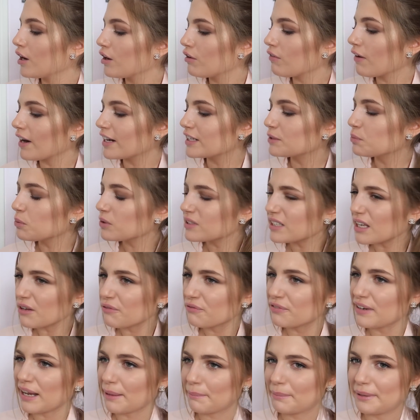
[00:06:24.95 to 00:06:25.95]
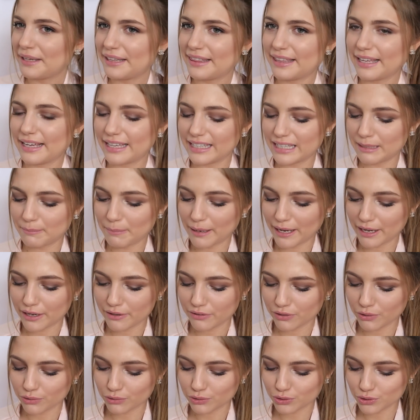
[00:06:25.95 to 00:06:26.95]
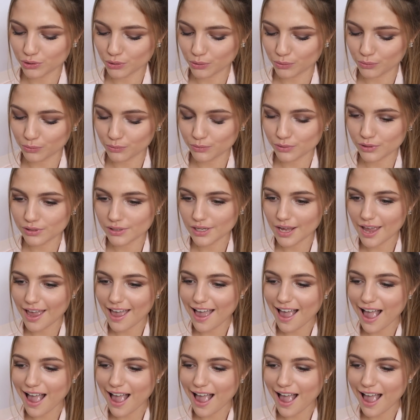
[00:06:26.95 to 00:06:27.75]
Grace, what's that flappy thing at the back of your shorts?